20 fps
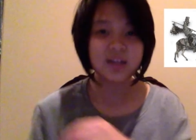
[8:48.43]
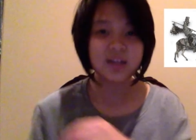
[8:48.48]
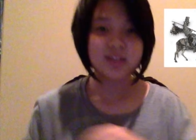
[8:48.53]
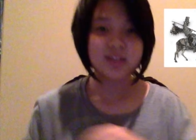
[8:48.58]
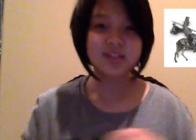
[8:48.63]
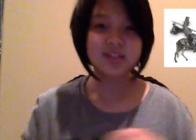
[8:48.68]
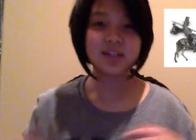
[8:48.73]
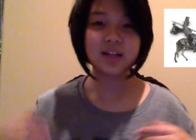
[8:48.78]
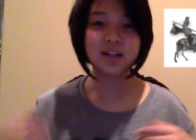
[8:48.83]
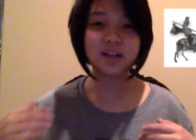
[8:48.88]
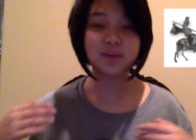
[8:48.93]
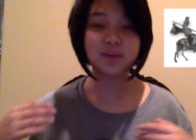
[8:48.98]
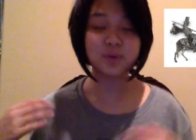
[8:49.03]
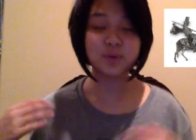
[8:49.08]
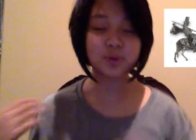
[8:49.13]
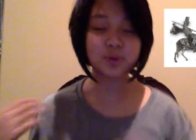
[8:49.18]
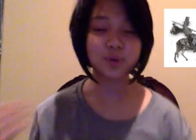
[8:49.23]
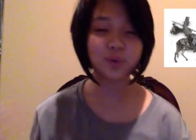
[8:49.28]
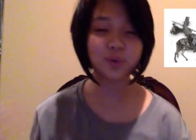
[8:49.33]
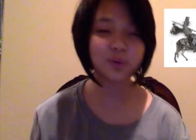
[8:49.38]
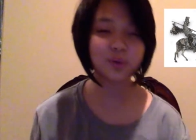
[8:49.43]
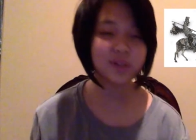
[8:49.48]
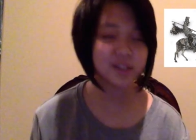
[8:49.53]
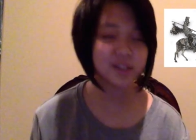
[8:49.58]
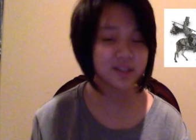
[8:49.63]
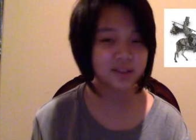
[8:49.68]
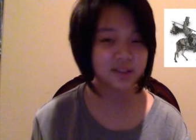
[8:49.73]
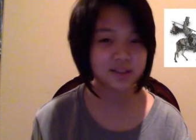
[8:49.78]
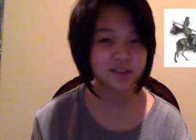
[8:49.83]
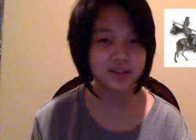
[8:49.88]
to kind of record
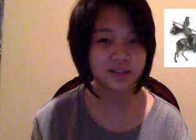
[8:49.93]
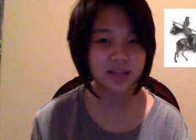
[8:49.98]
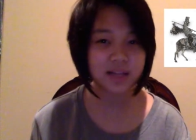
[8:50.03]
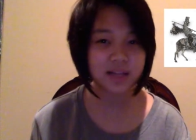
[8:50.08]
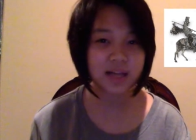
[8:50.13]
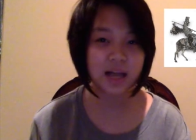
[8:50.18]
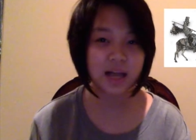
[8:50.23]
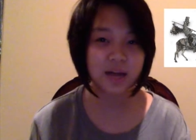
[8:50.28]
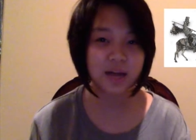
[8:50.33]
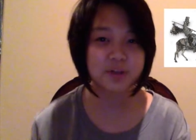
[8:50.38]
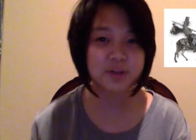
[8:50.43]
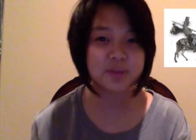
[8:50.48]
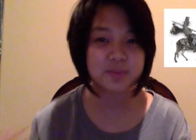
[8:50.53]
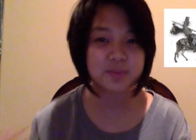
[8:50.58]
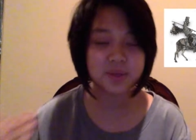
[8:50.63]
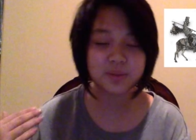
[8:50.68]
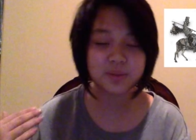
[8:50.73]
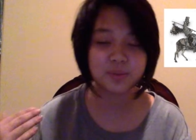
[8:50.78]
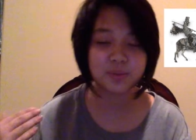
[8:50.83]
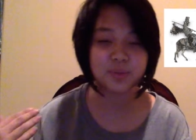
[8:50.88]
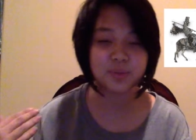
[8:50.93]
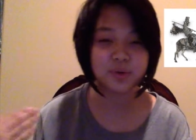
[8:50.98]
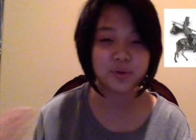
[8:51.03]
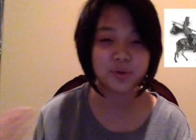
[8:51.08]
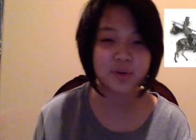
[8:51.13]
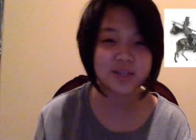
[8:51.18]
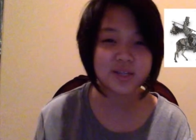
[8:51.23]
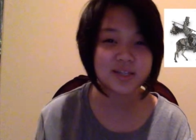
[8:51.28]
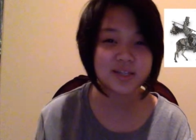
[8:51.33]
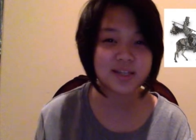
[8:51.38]
it, like how it's been
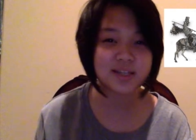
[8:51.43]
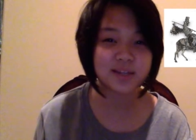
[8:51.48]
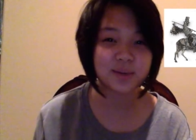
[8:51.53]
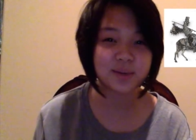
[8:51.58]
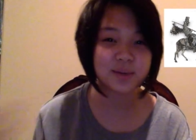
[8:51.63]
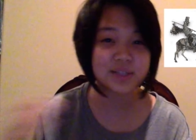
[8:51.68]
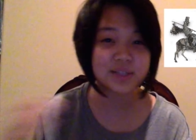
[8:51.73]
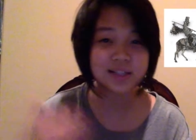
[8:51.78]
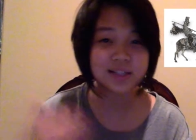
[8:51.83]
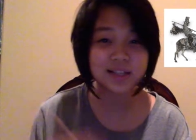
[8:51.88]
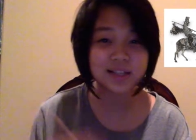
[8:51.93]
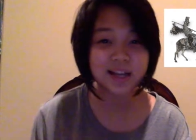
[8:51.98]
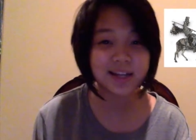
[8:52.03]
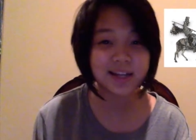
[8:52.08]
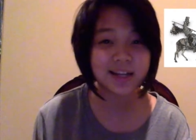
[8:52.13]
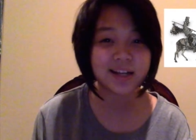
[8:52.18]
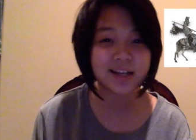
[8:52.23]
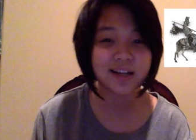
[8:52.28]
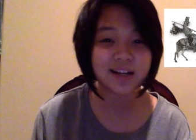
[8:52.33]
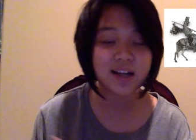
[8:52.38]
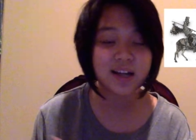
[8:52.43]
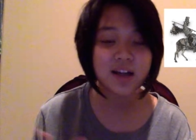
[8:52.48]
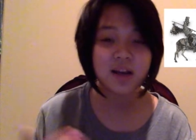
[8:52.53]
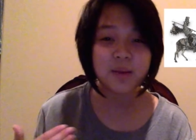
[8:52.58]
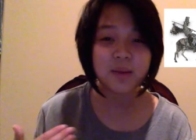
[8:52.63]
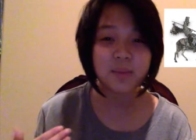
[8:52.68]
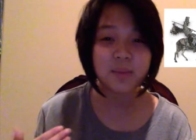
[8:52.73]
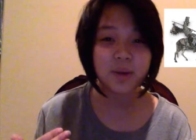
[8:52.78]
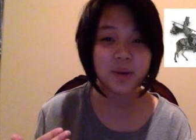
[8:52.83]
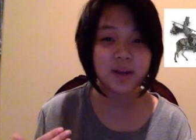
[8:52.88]
progressing or declining
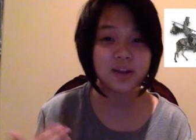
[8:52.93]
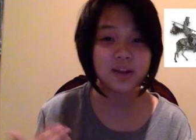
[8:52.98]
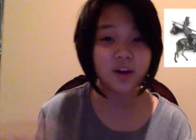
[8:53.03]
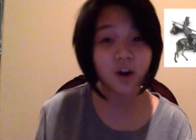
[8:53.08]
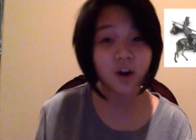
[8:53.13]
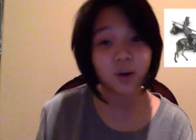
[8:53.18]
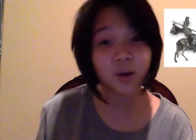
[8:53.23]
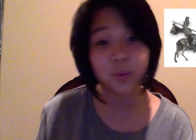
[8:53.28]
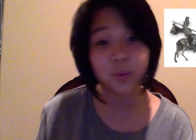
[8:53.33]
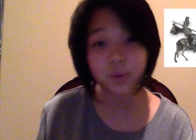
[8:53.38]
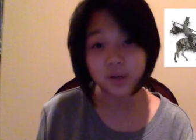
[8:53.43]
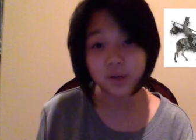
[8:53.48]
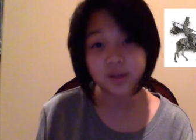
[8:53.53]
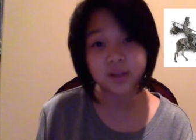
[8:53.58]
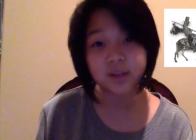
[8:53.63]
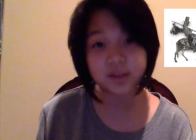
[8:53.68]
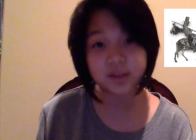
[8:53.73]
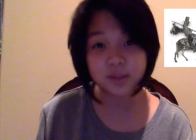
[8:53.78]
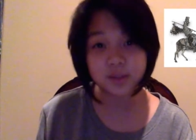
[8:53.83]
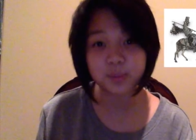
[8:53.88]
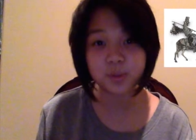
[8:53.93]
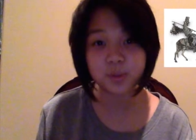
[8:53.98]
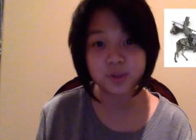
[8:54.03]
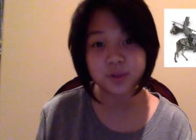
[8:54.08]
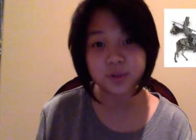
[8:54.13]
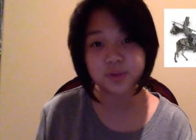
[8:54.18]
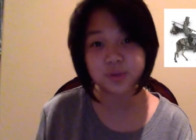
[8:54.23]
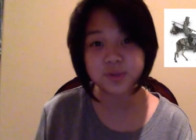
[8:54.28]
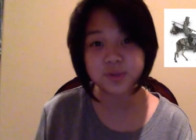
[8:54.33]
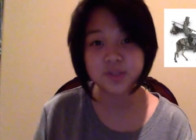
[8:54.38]
by the artwork that they
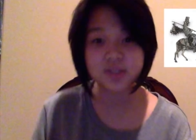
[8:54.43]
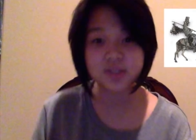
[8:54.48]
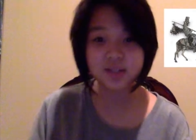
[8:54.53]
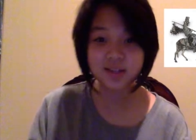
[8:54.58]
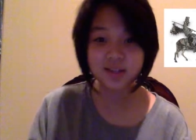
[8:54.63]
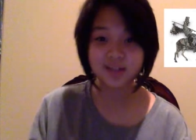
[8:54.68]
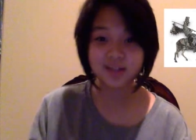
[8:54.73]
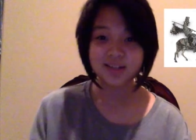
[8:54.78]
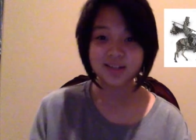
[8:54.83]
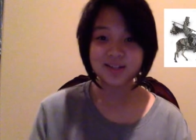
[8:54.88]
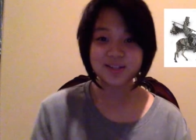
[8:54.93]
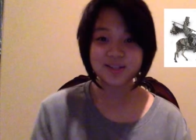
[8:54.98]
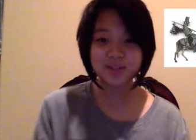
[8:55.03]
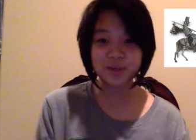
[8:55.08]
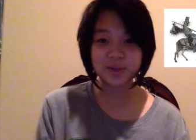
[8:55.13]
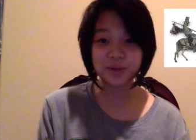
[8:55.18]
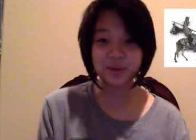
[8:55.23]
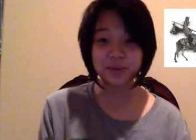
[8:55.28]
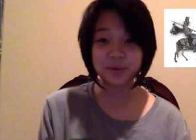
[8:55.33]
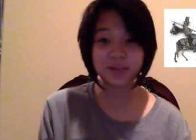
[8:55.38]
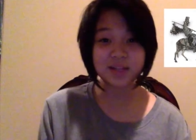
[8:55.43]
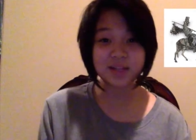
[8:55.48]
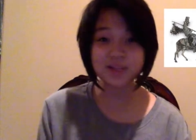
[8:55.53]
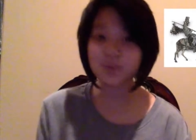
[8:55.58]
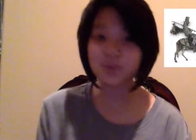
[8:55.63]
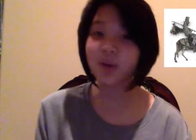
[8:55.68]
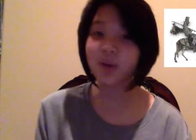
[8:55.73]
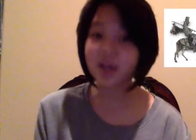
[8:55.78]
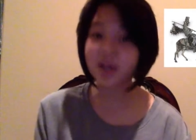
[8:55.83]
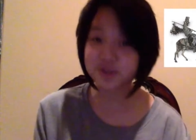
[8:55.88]
produce. So that's
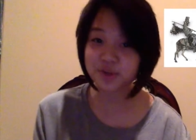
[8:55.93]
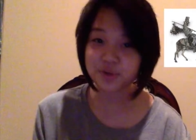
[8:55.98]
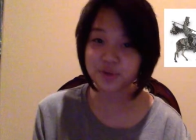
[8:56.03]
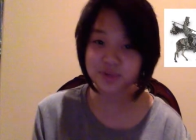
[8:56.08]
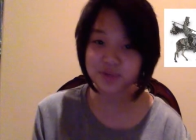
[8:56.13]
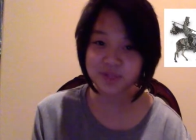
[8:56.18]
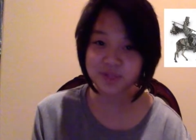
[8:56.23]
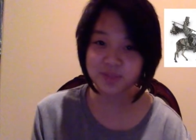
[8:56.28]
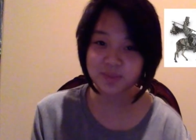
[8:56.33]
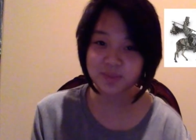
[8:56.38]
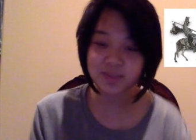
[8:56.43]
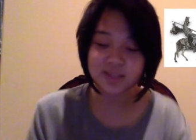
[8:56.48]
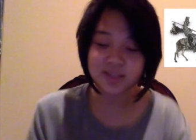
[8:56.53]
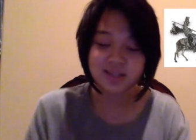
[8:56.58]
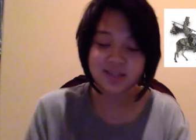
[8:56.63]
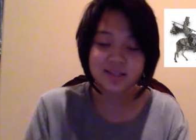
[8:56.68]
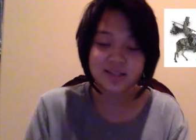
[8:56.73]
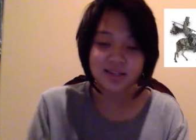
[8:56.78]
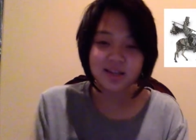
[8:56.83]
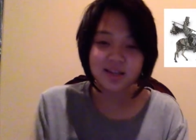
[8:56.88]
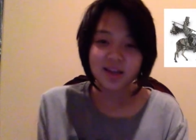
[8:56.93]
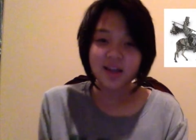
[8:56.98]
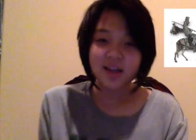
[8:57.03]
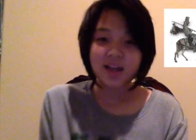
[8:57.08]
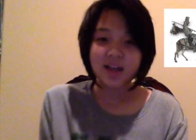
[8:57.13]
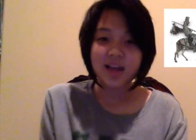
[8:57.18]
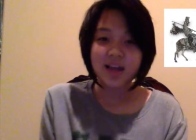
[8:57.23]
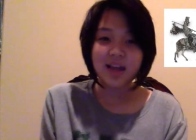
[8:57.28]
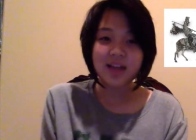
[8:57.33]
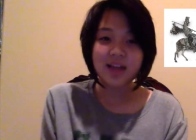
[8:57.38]
why I chose this piece.
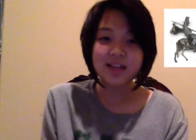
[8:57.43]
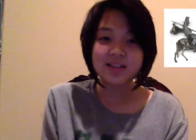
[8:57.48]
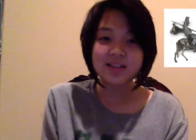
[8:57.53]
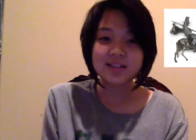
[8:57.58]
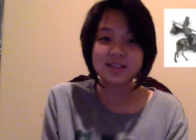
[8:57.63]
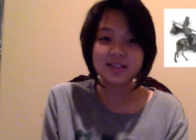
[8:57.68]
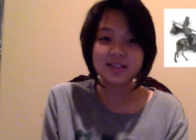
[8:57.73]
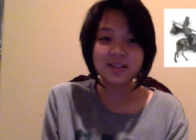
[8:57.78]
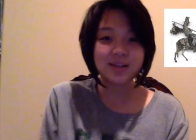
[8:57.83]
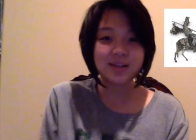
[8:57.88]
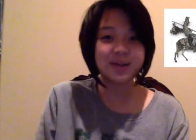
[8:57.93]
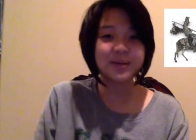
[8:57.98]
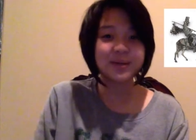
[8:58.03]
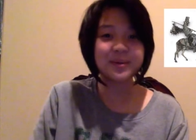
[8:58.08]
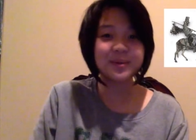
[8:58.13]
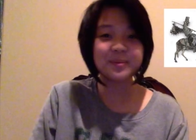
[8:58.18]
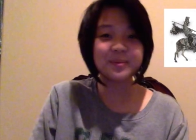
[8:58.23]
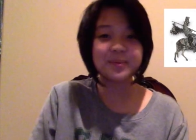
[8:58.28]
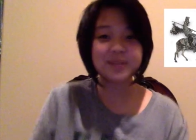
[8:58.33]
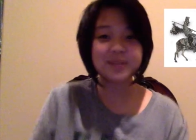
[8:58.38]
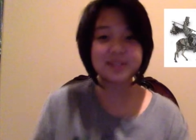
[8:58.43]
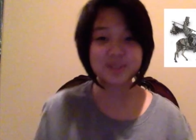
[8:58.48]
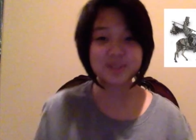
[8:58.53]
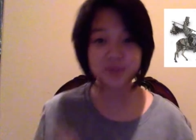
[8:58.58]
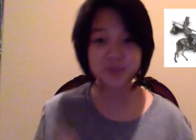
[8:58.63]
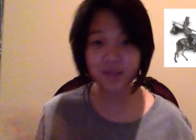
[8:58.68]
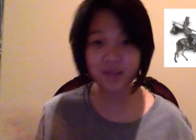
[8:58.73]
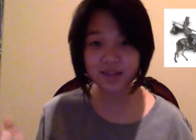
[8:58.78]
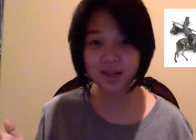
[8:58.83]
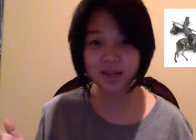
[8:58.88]
And um, so
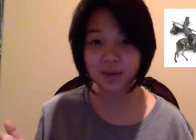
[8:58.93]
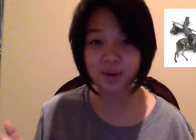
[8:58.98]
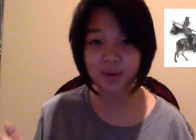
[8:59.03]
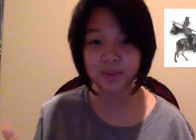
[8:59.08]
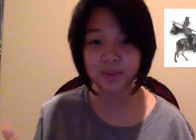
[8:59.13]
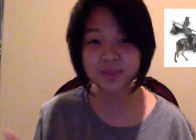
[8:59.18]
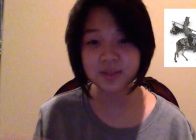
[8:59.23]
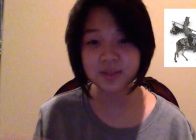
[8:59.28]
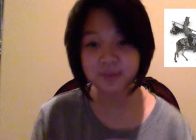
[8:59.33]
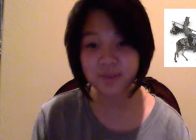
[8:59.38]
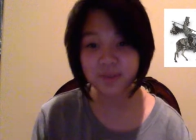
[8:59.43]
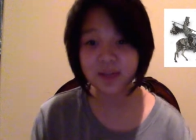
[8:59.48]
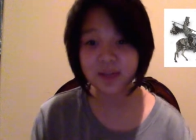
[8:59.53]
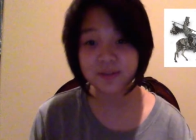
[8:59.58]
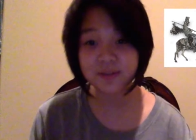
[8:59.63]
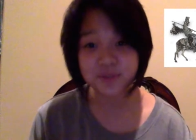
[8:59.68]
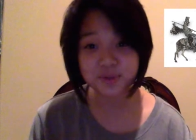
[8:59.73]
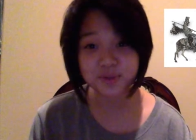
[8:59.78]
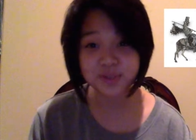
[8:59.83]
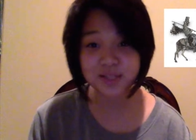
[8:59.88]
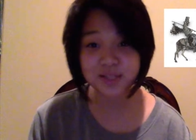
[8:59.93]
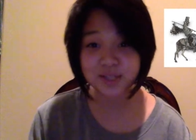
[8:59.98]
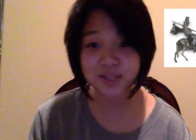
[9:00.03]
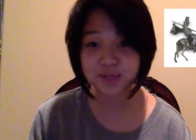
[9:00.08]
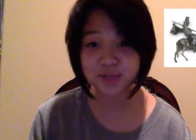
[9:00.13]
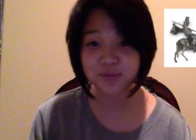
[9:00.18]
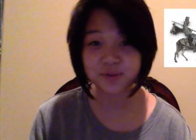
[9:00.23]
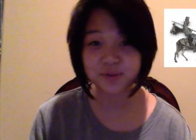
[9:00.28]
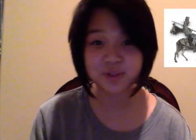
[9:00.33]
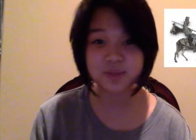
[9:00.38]
yeah, that wraps up my
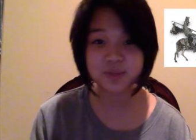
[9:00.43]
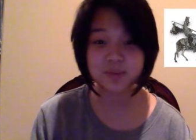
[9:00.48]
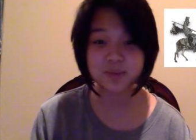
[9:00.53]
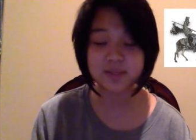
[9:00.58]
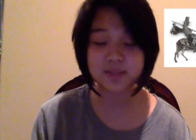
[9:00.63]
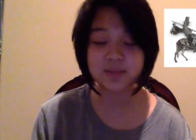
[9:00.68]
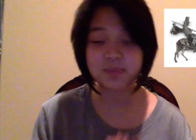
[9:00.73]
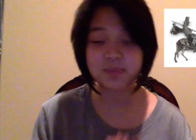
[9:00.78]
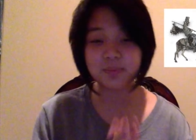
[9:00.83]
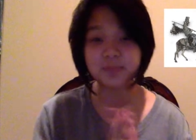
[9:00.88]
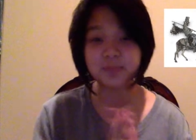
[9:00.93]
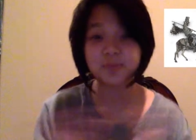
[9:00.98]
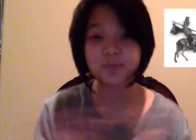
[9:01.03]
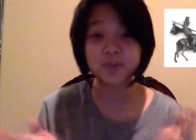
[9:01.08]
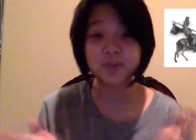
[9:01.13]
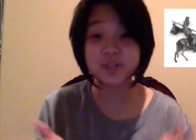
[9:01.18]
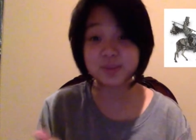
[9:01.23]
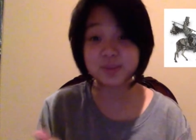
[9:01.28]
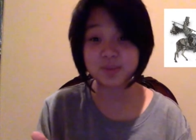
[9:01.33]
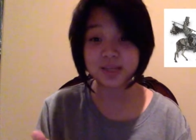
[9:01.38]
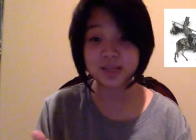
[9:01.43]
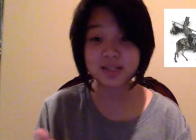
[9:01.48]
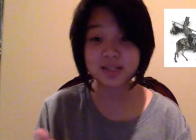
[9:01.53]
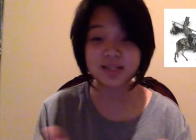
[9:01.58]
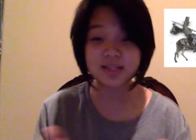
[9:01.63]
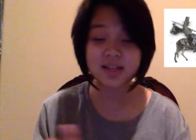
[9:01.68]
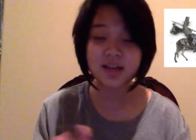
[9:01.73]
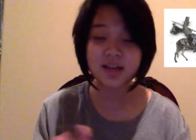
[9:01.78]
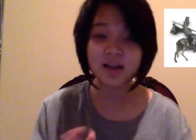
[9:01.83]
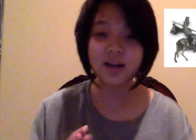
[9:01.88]
F2C2 for this plate for this
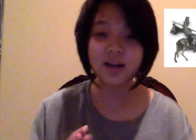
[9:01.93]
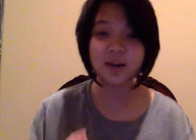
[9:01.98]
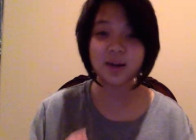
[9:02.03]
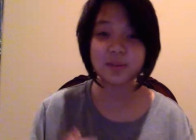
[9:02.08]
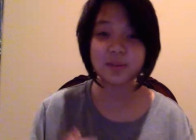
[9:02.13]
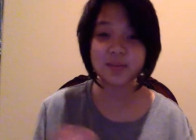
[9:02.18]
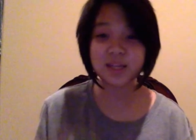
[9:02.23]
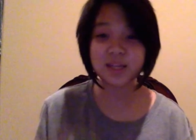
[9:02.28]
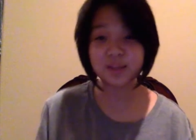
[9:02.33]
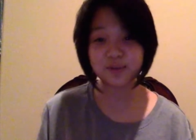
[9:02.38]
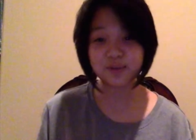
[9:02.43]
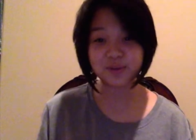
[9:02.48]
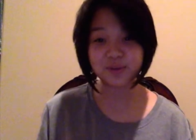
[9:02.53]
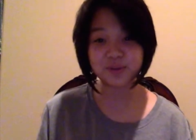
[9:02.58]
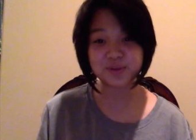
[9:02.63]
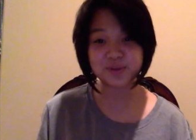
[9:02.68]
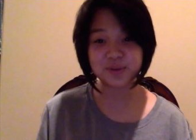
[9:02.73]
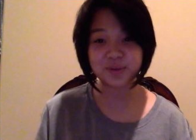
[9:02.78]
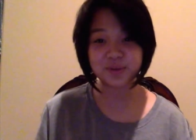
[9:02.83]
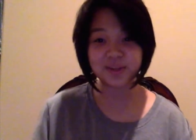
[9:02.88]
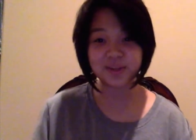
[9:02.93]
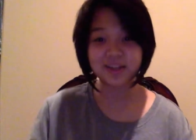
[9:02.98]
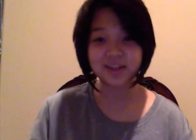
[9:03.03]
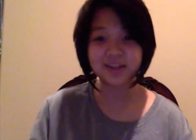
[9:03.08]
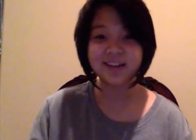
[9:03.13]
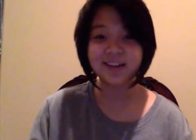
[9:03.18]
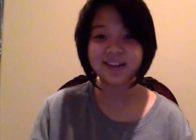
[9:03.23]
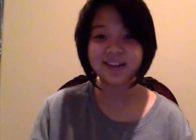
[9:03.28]
piece. Um, thank you for enjoying